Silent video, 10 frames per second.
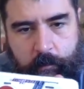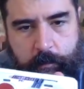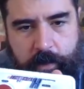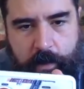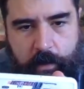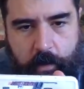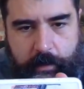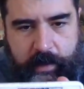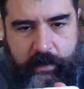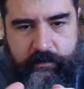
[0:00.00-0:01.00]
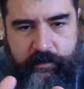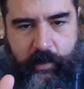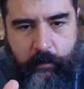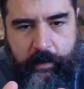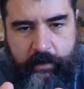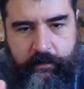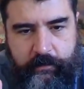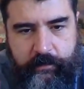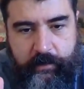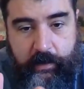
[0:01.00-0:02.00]
Big arcade-style
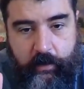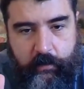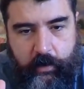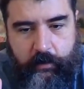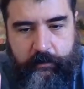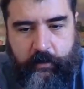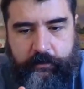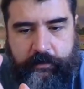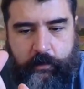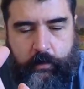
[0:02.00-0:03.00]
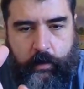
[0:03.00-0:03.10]
buttons that you are supposed to